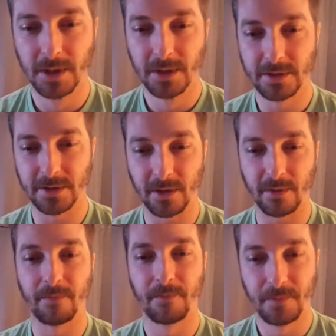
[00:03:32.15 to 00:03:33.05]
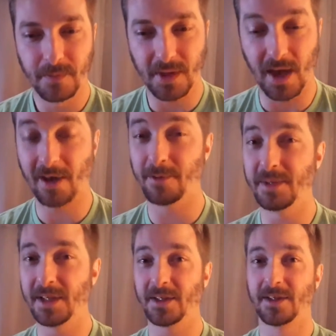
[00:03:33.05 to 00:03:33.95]
So that'll
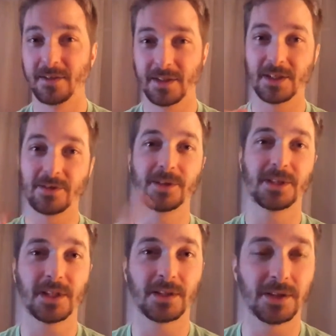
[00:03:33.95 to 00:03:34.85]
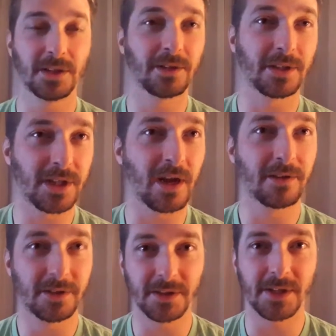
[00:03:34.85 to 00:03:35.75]
be the interesting engineering
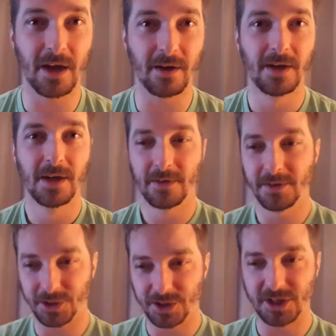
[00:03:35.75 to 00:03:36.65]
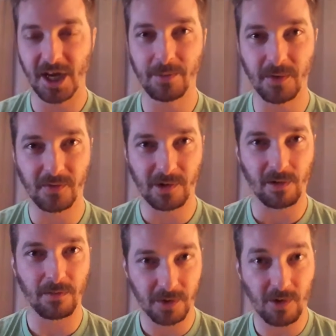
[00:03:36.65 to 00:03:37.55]
challenge, is how the shape of
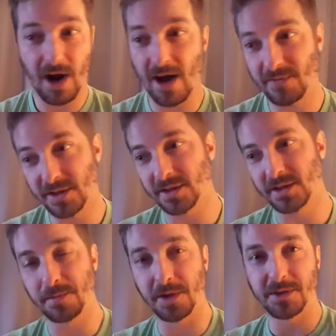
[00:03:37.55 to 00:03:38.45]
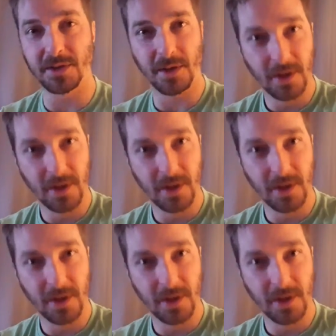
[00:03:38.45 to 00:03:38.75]
craft that is supposed to,